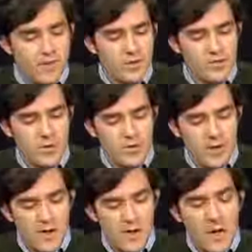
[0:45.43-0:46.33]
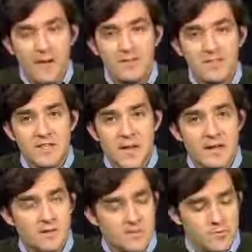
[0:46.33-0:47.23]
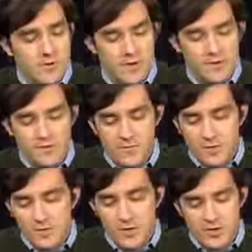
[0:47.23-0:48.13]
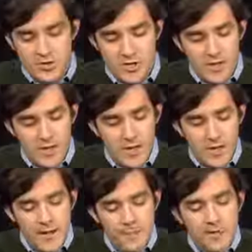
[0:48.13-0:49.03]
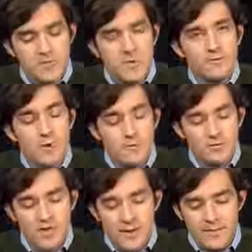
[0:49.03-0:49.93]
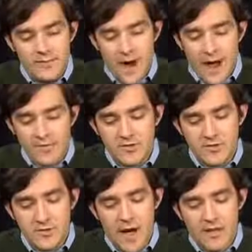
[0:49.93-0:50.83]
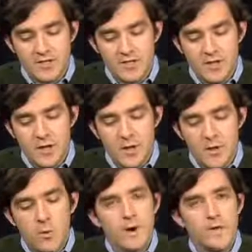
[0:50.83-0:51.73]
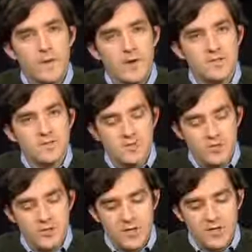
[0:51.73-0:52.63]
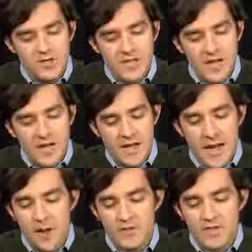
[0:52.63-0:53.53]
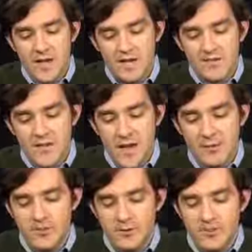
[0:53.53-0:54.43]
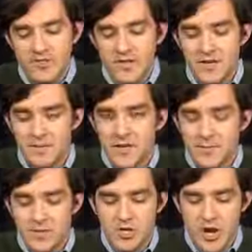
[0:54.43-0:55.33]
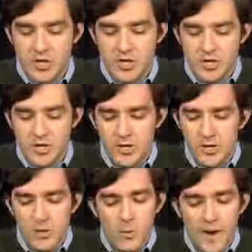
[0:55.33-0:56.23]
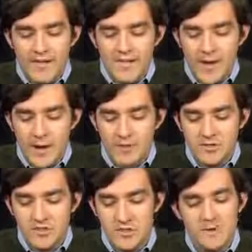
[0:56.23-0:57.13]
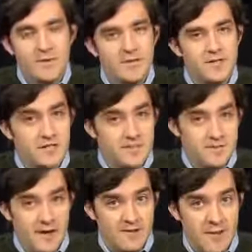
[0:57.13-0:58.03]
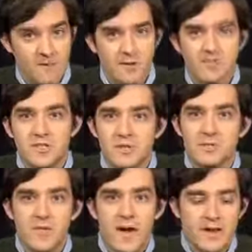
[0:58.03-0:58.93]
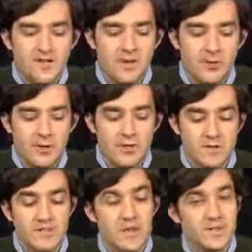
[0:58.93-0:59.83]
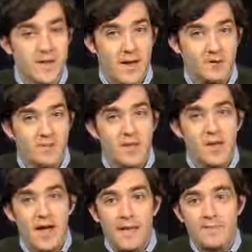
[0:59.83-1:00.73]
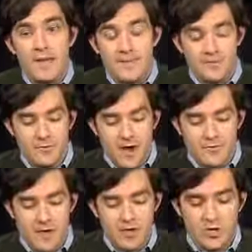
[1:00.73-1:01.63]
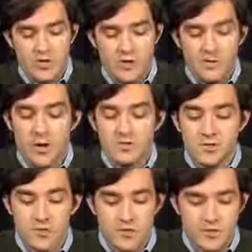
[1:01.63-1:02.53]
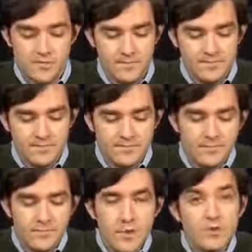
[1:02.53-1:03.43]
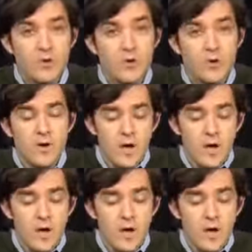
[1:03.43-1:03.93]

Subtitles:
So, having said that, let's move on to the first question. That's one from James Raths, who asks, where in the Constitution does it say how the size of the House of Representatives can be changed? Why isn't the House still limited to 65 members? And with that, he's alluding to the size of the House at the time of the ratification of the Constitution. So,